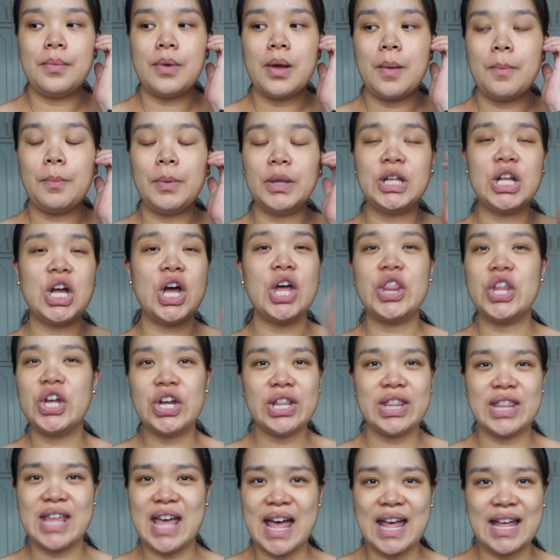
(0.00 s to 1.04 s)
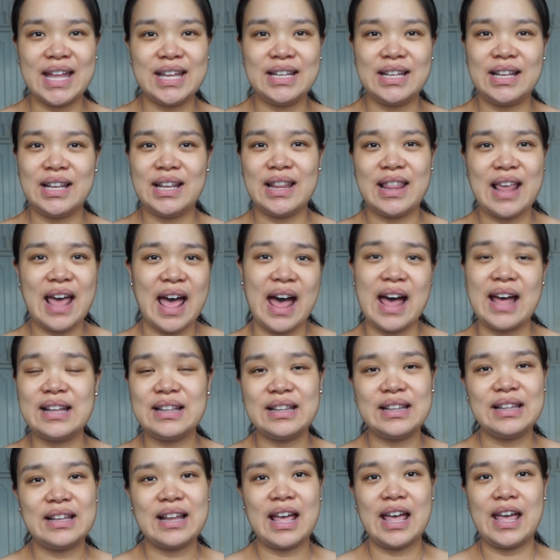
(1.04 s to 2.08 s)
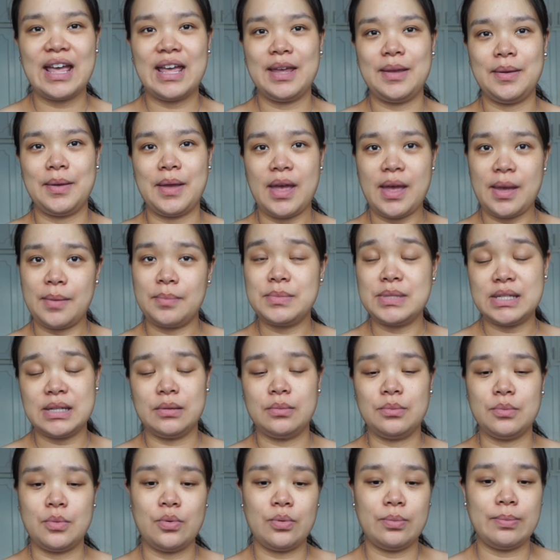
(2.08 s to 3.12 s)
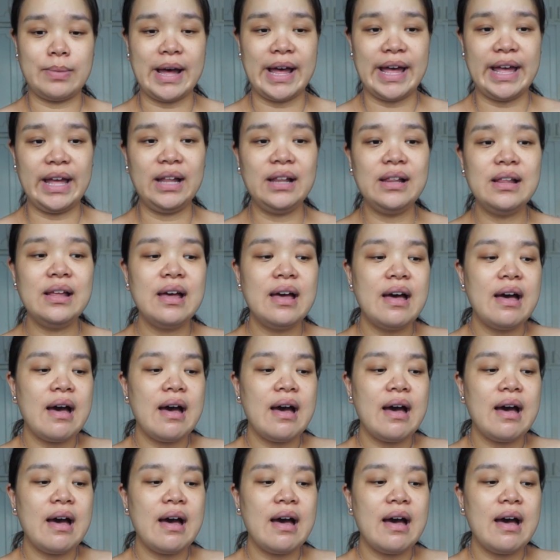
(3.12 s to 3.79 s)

But other than that, I am still mobile.